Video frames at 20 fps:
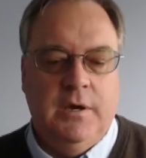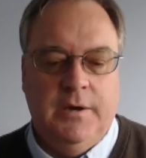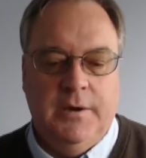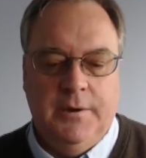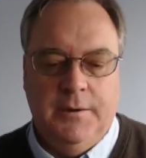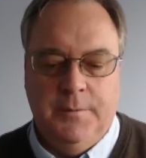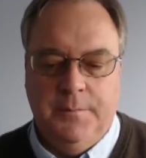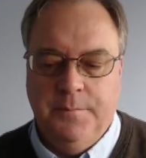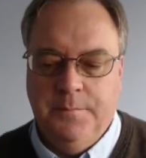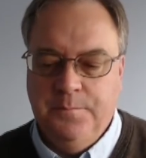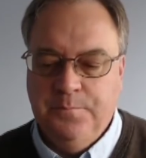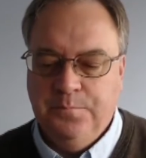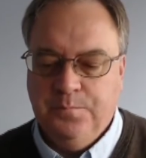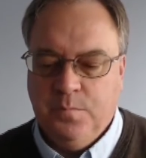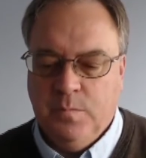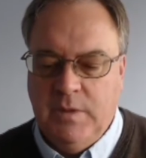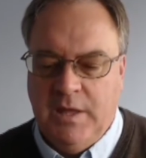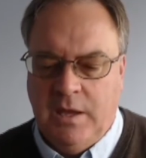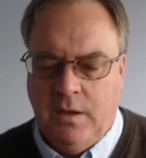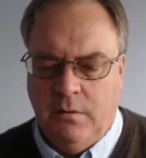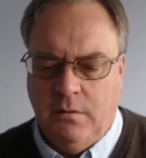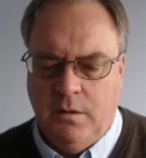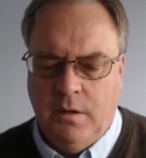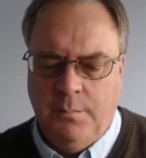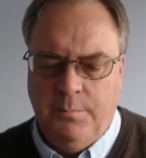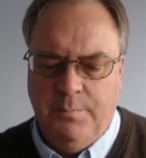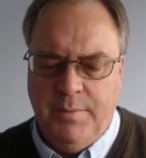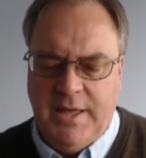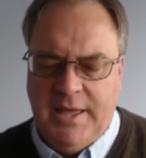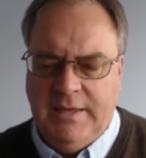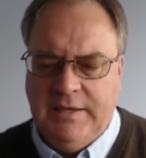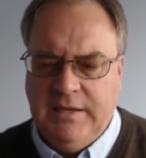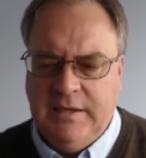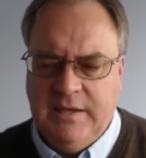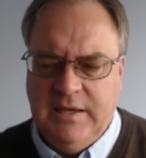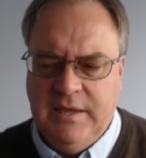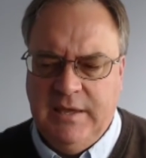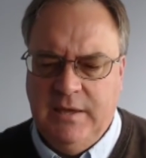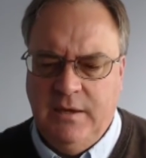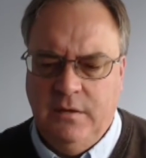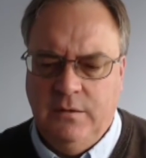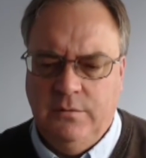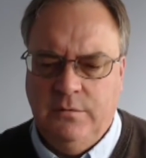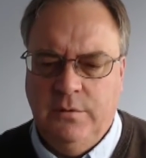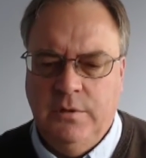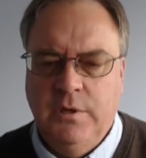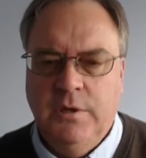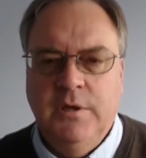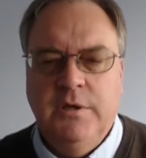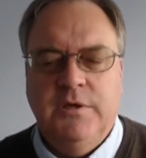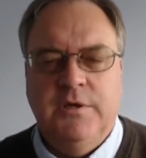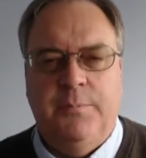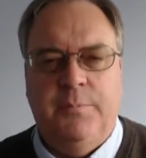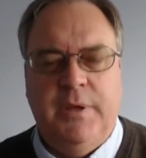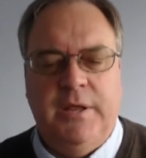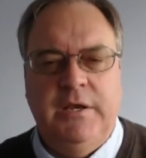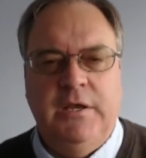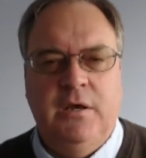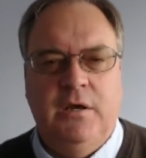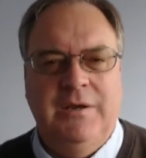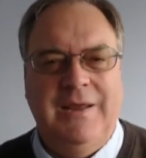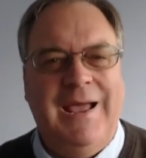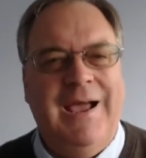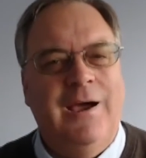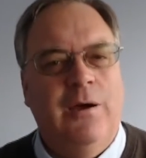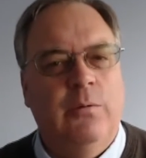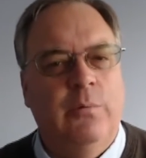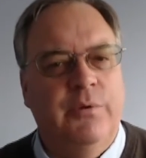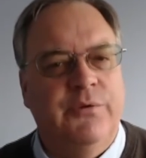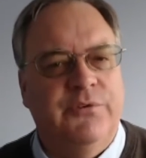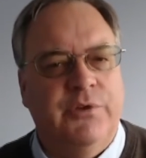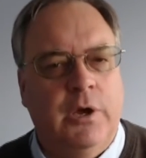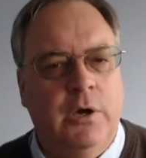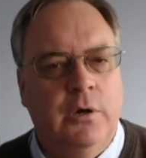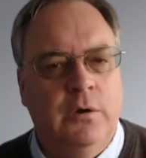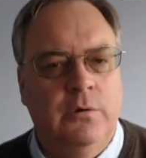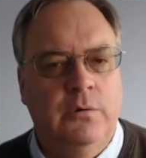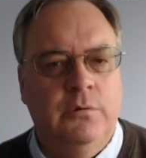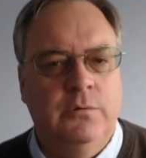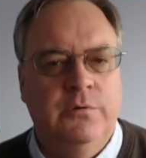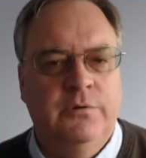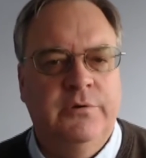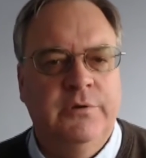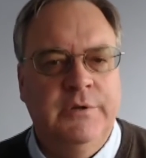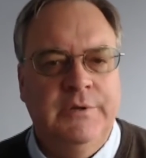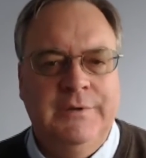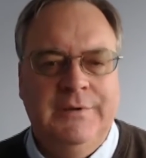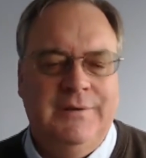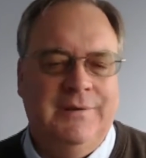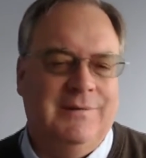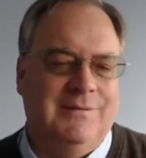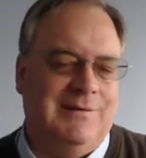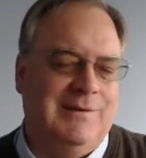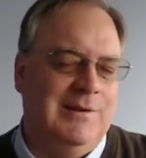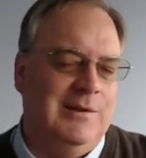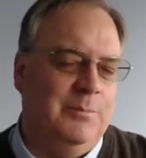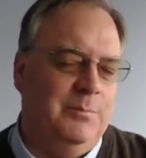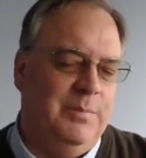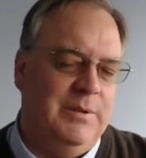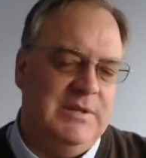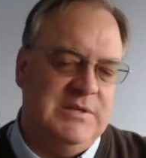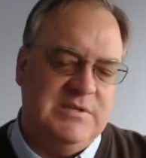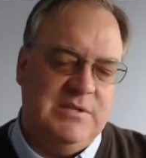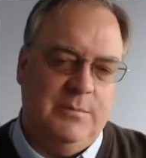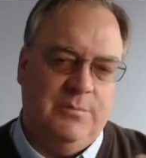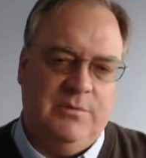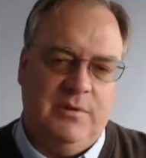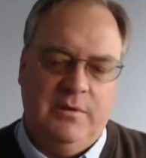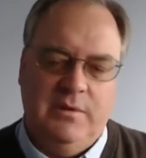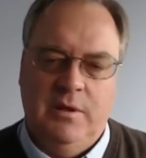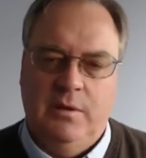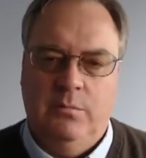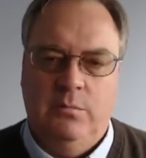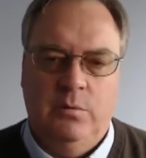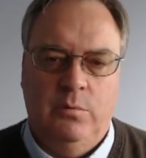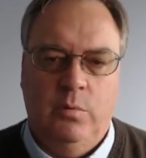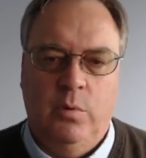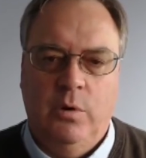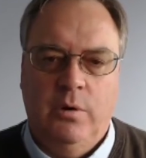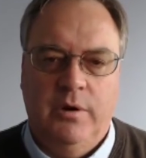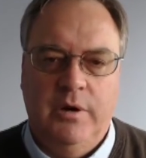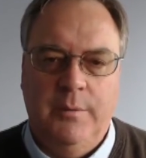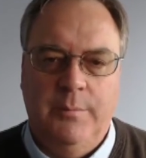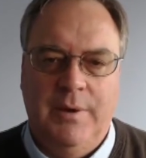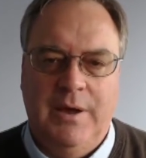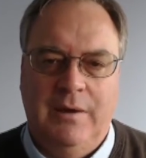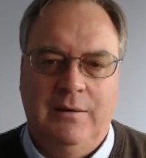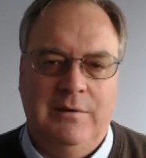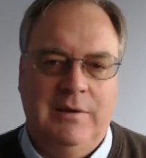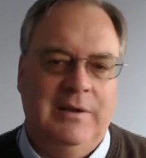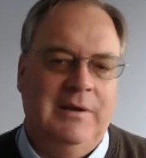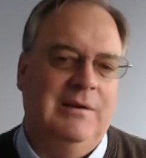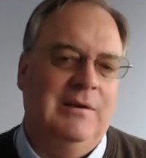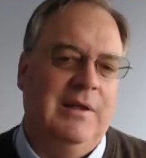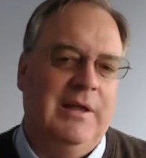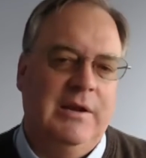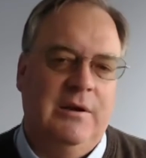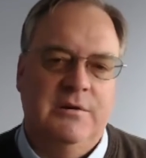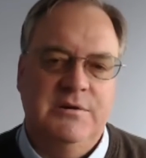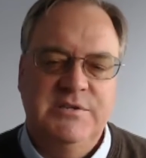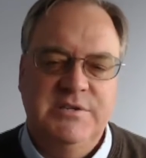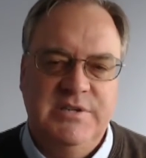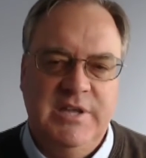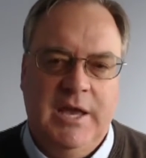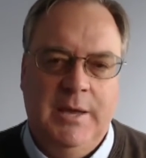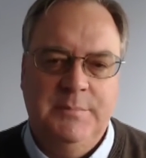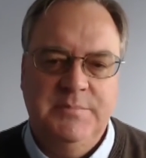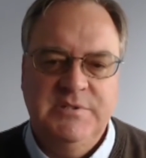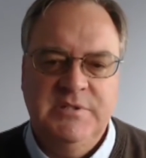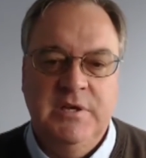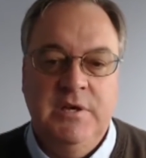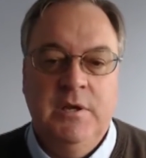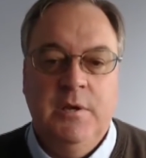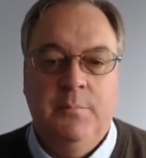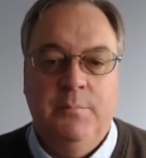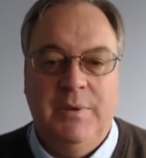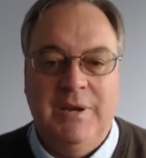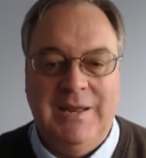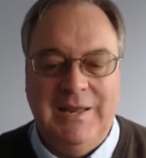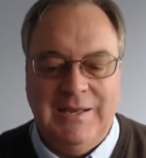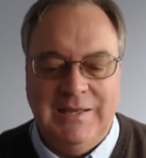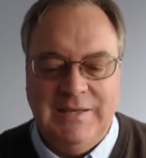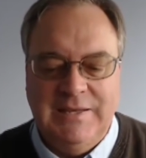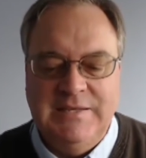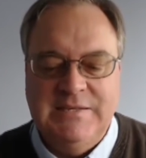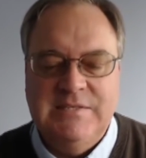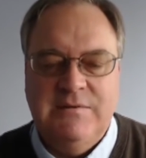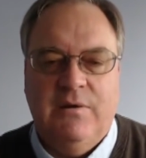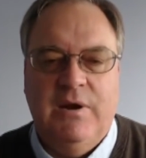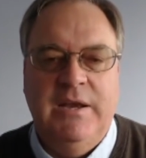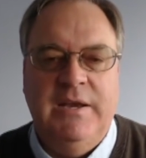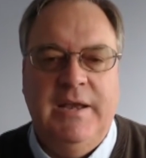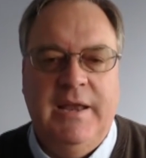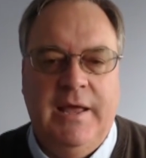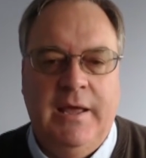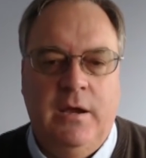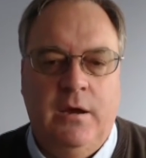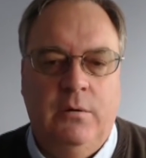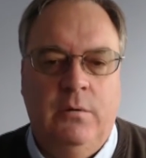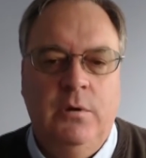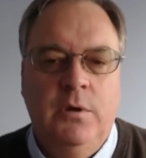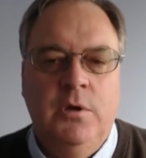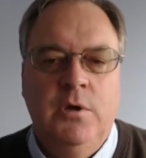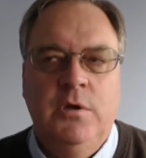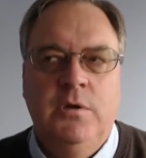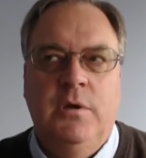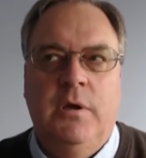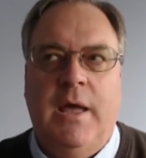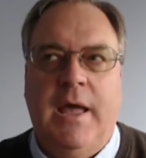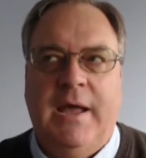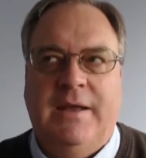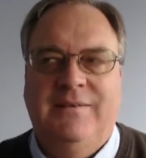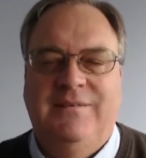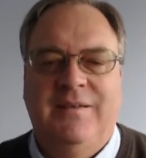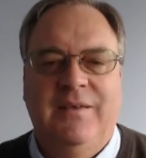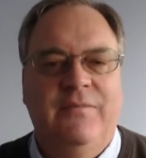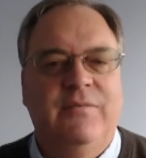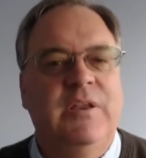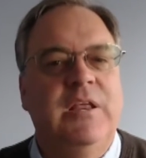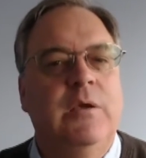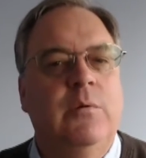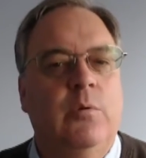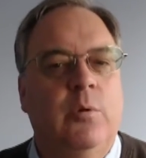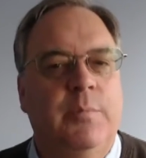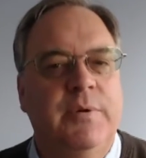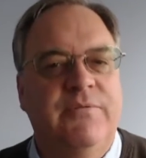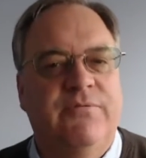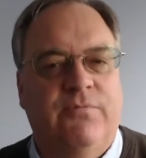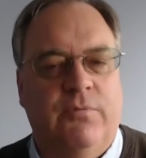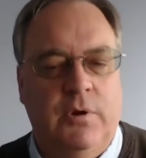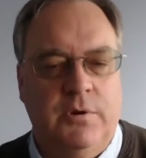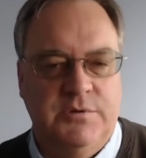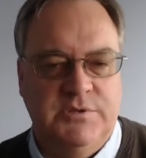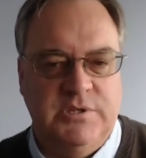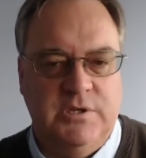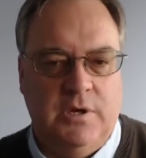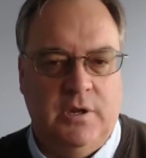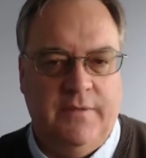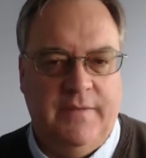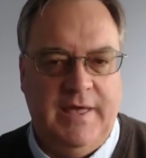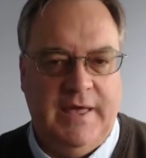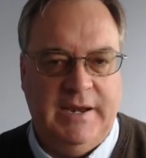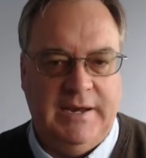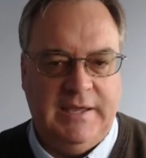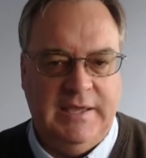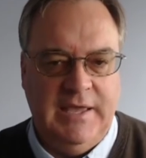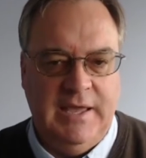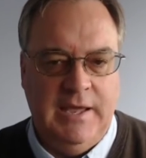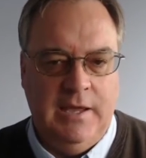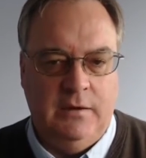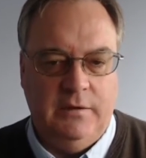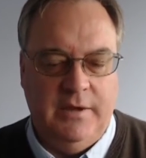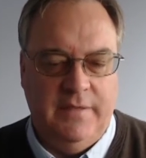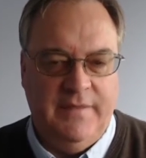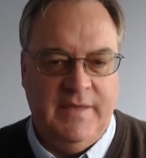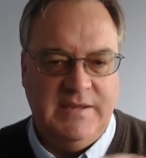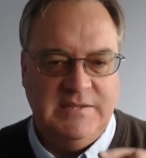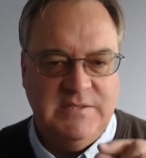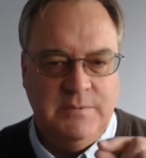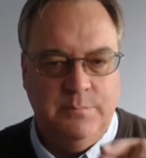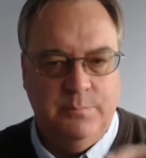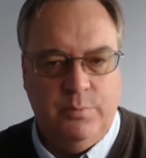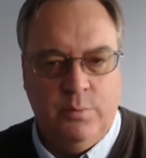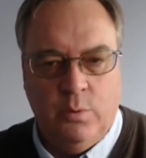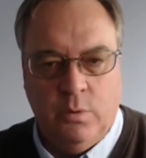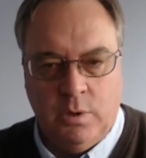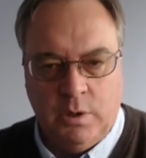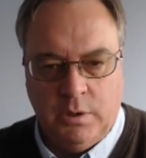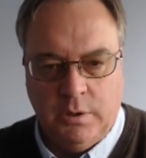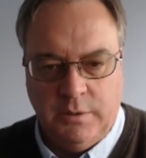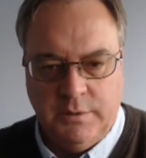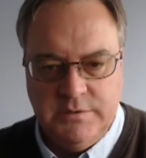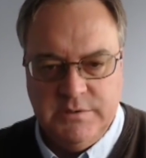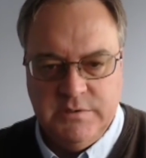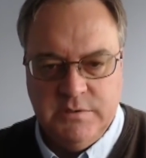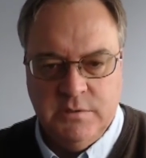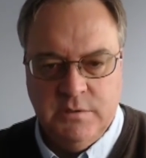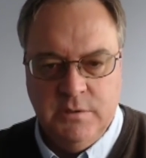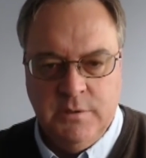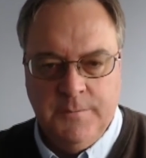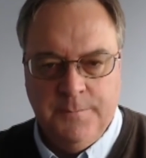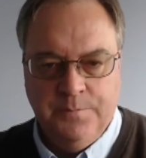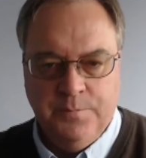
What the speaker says: Now, a bank account, depending on how it was owned, is going to be something that we'll worry about in later steps. But at least right now, activity will be frozen on that account. And that's important.